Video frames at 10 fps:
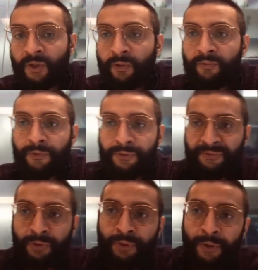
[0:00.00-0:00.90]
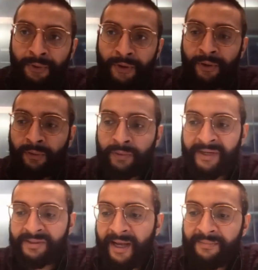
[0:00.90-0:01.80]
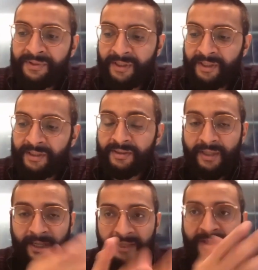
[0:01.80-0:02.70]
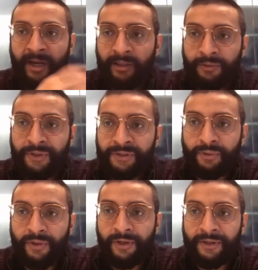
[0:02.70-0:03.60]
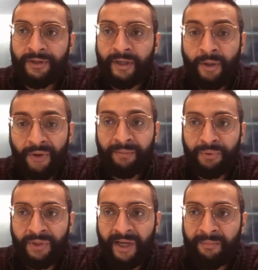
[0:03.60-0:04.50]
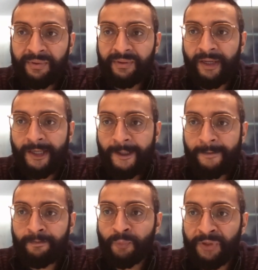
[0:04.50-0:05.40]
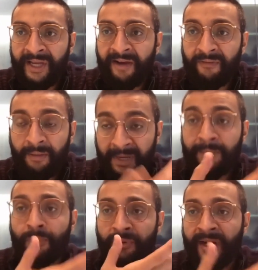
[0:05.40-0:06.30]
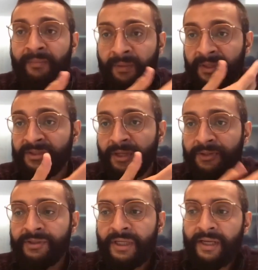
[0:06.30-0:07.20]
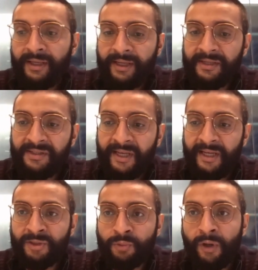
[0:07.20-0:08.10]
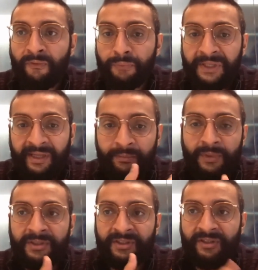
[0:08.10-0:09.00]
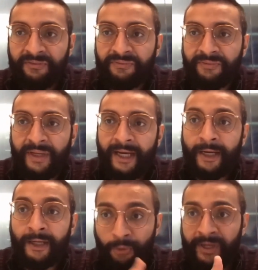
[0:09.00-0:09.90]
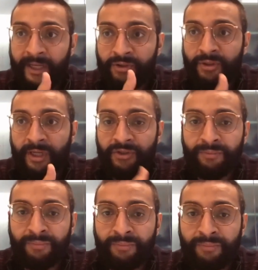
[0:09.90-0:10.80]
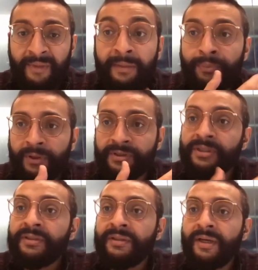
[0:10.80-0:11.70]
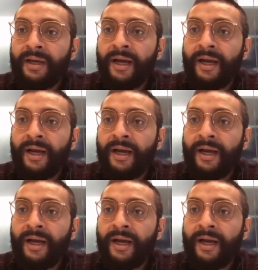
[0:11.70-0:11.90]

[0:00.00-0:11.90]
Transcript: So for those of you who don't know, Lighthouse Labs is, as Kyle alluded to earlier, a coding bootcamp. We have our main program, amongst others, is a 12-week immersive coding education program in person